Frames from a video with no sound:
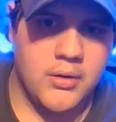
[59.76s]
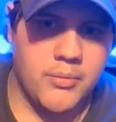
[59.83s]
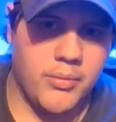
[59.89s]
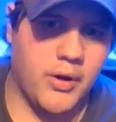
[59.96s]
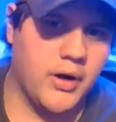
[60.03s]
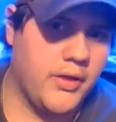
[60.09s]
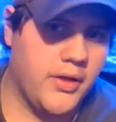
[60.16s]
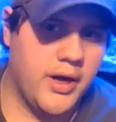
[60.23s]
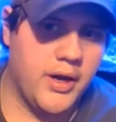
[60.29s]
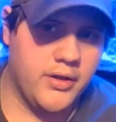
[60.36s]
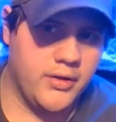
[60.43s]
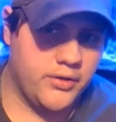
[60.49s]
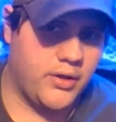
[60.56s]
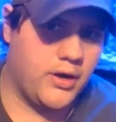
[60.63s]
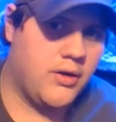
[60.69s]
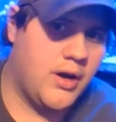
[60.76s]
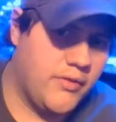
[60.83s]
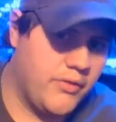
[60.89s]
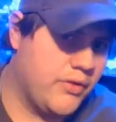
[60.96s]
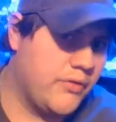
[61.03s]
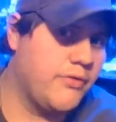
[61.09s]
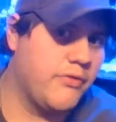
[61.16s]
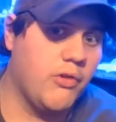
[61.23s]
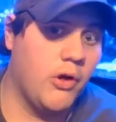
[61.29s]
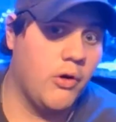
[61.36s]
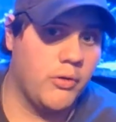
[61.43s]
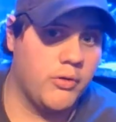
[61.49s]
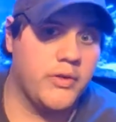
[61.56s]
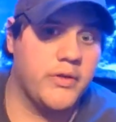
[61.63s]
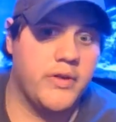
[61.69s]
Part of that is I don't have enough flow
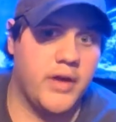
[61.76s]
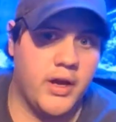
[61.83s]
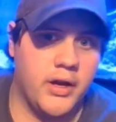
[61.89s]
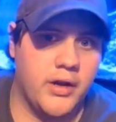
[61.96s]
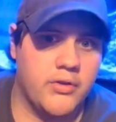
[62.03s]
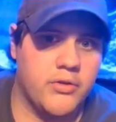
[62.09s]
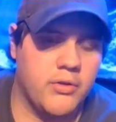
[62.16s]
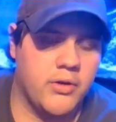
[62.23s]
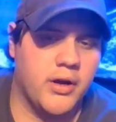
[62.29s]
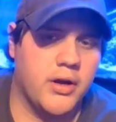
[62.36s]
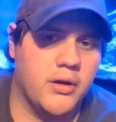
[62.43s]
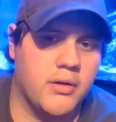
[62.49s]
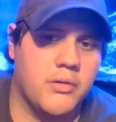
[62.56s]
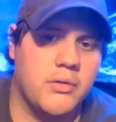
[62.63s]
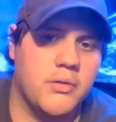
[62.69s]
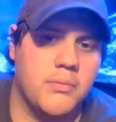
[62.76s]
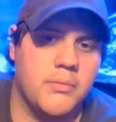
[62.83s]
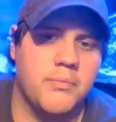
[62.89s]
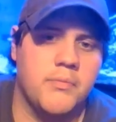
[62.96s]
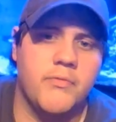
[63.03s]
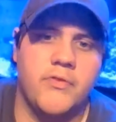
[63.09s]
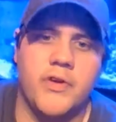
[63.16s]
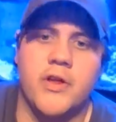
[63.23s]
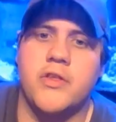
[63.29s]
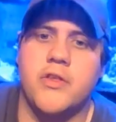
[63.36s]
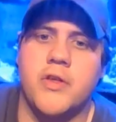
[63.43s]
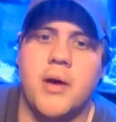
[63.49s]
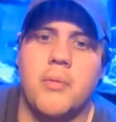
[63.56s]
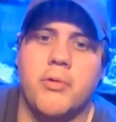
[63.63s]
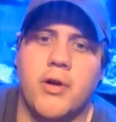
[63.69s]
in the tank, so I gotta fix
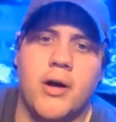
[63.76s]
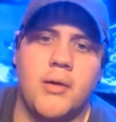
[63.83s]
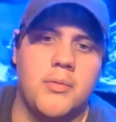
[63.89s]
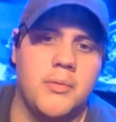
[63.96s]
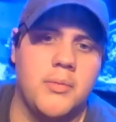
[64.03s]
that problem